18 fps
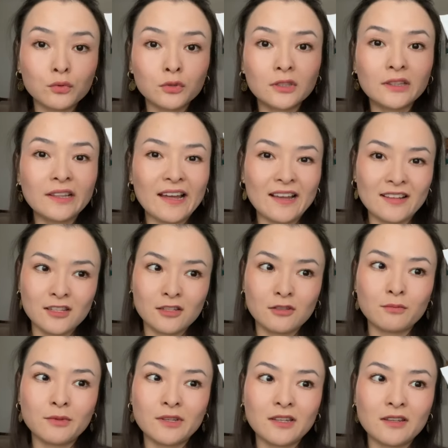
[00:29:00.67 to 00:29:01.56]
would
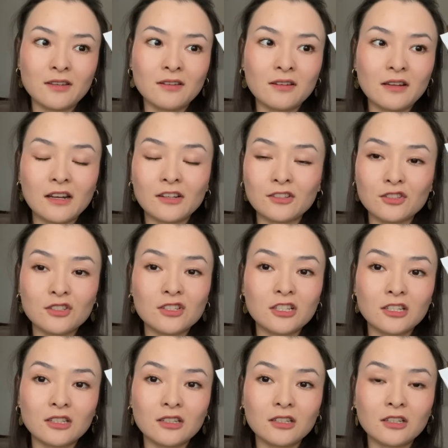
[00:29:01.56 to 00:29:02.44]
last me
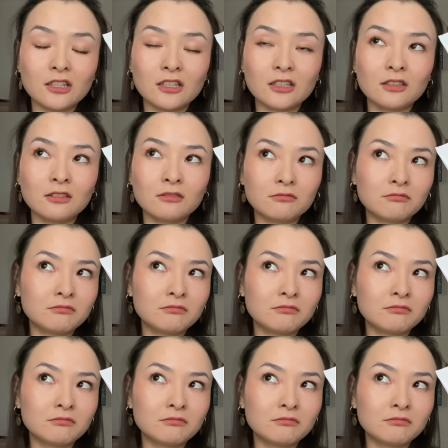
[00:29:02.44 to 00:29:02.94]
until